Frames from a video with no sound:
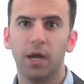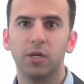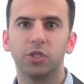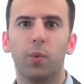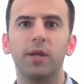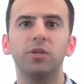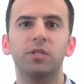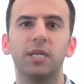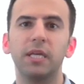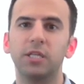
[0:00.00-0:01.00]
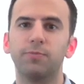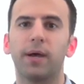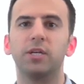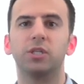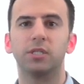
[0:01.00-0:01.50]
So when you see these
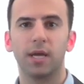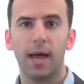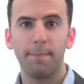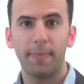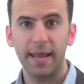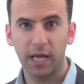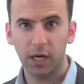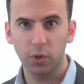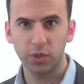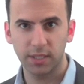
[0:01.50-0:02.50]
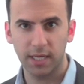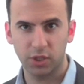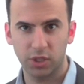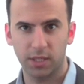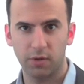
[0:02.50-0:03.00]
patients, pay close
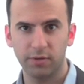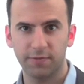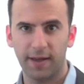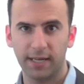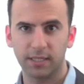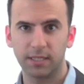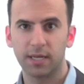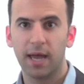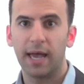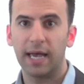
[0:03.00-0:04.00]
attention to their risk factors,